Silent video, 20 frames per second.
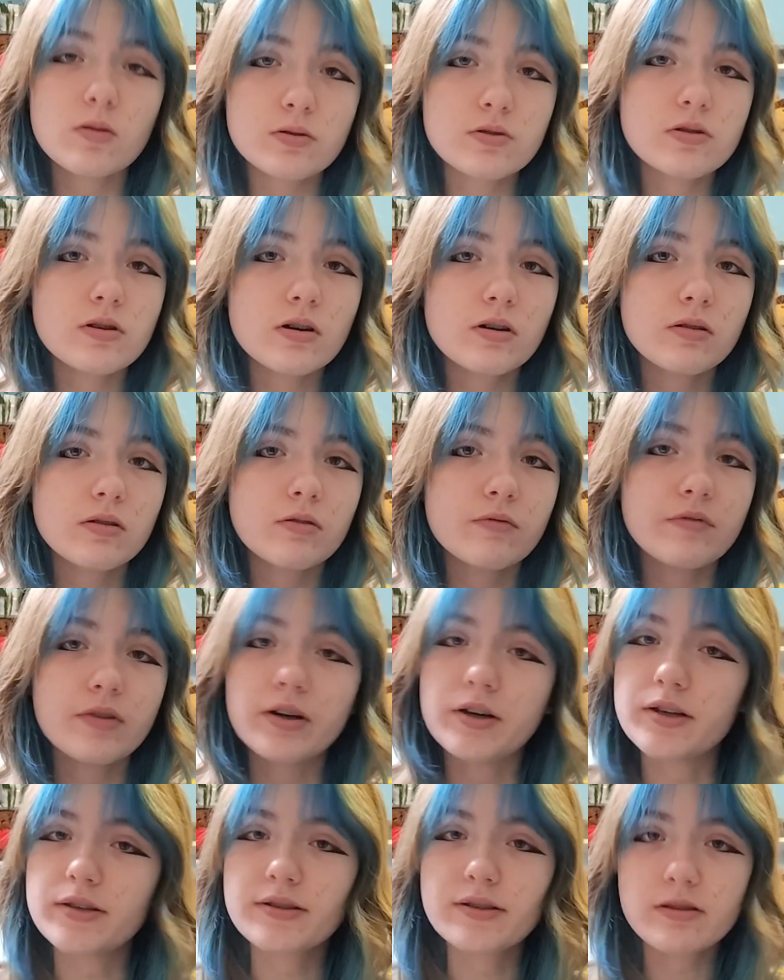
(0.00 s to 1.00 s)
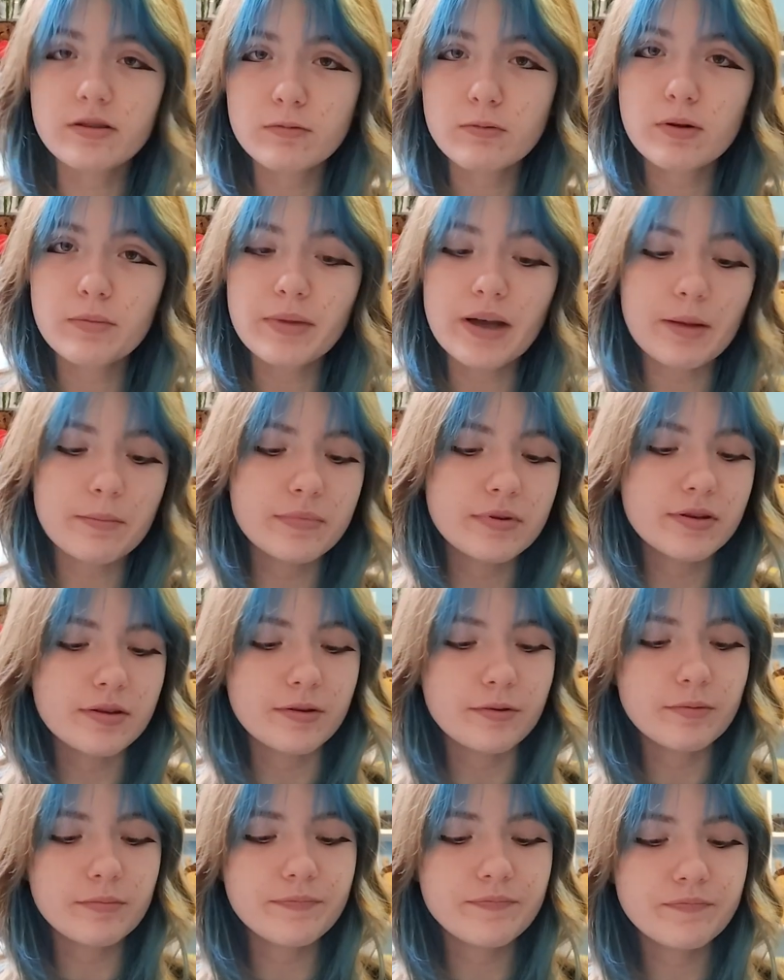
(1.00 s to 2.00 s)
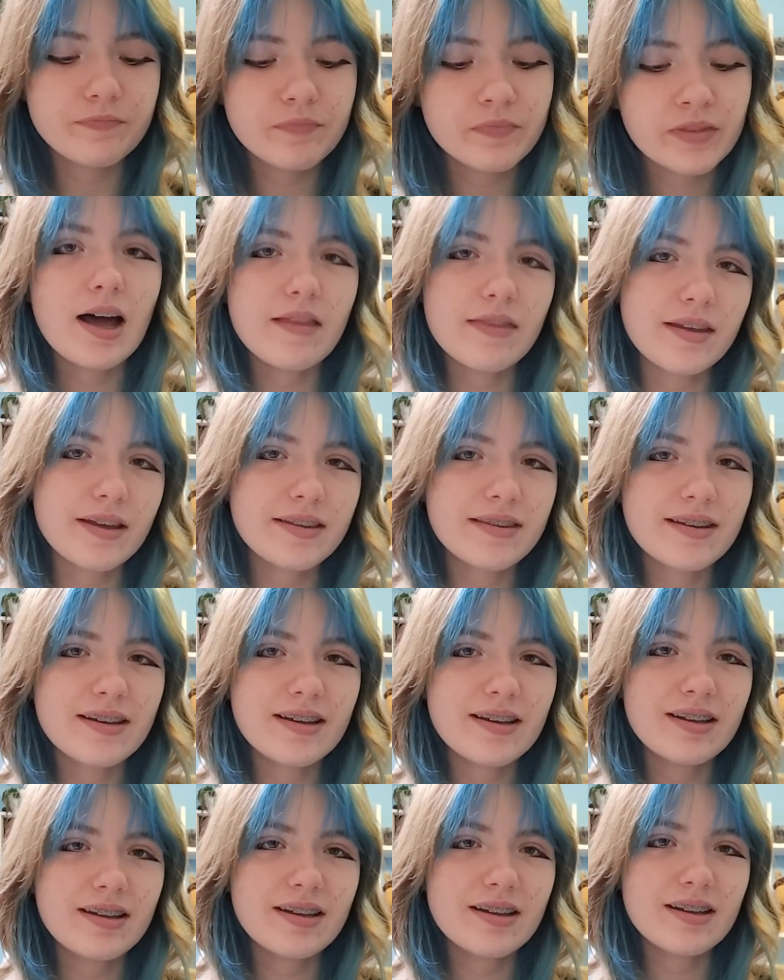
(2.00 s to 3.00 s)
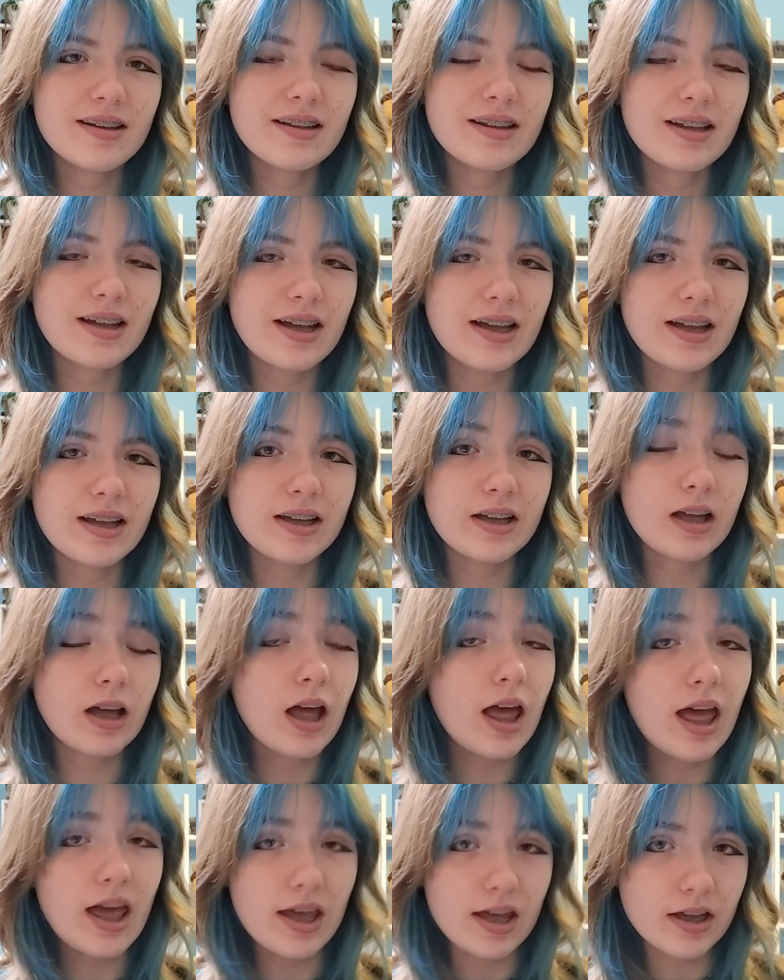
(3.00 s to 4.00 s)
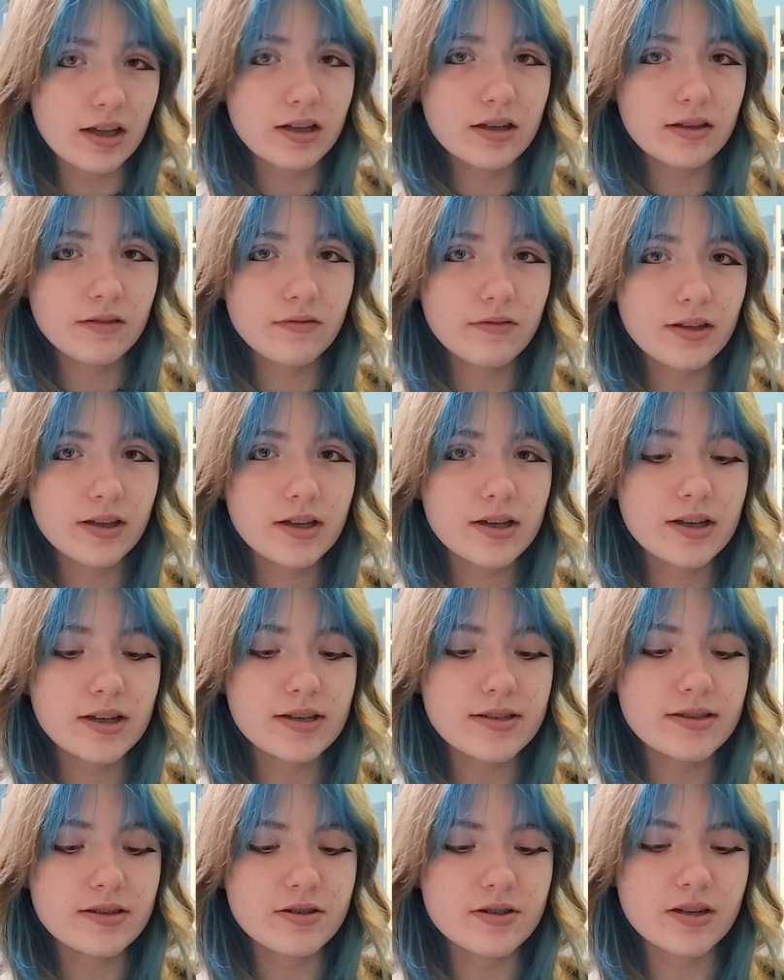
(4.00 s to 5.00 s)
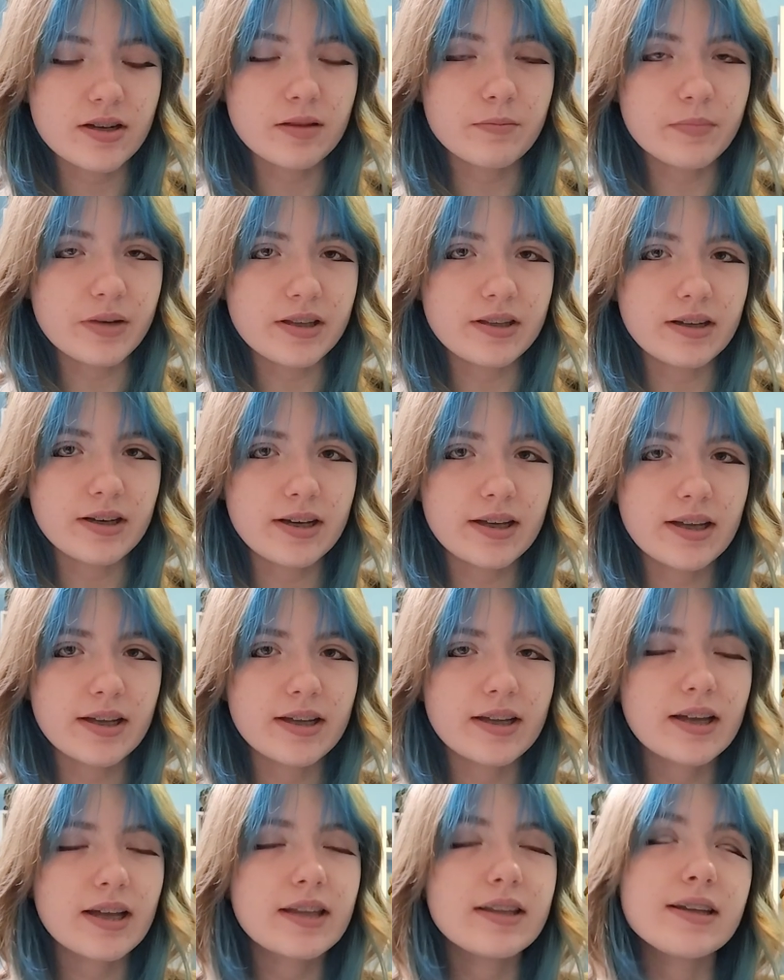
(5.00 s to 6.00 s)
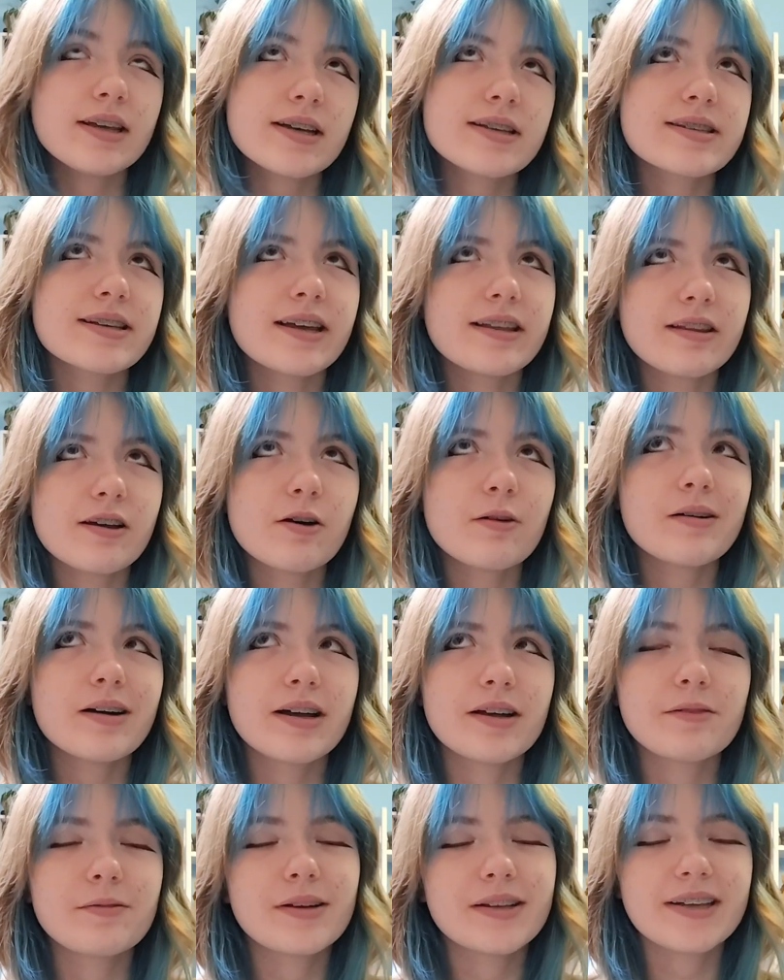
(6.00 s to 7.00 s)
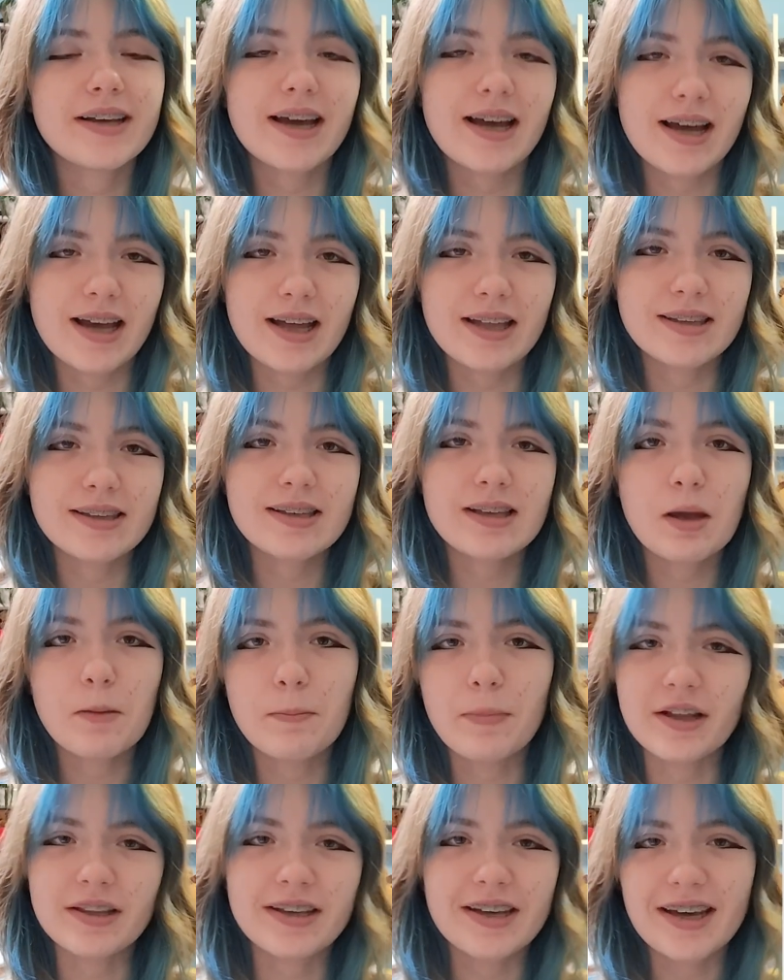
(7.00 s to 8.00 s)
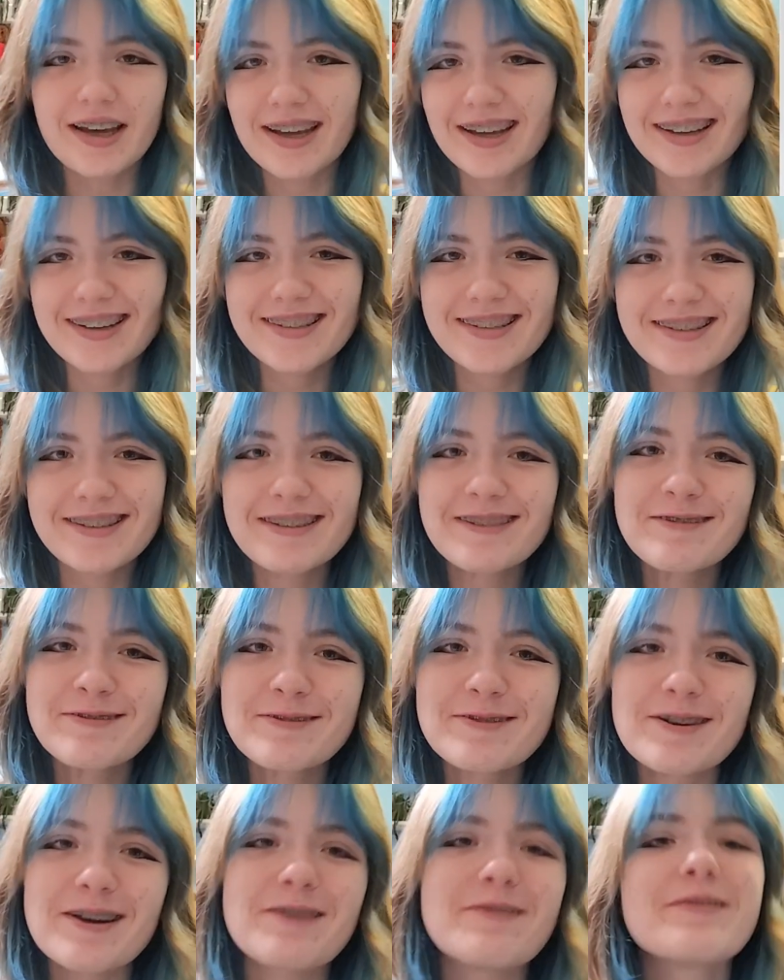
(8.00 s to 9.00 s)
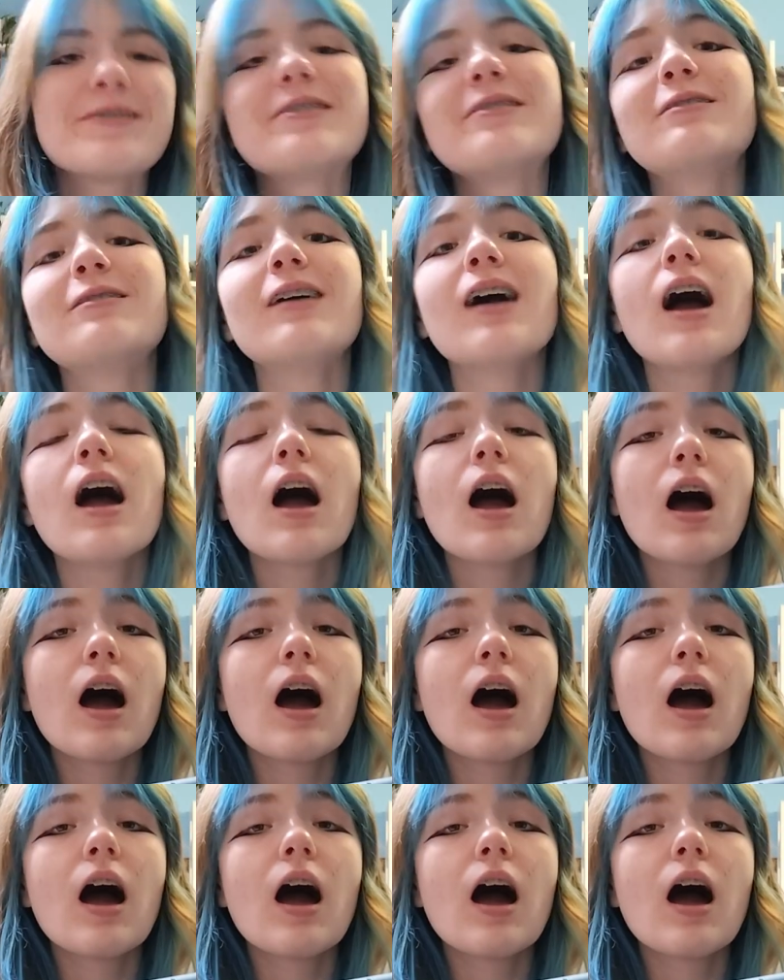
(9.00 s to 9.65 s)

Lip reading: also very easy to whip up, you know. Another like egg thing is a chicken bunny egg, and yes, I know I already had bunny eggs to show you,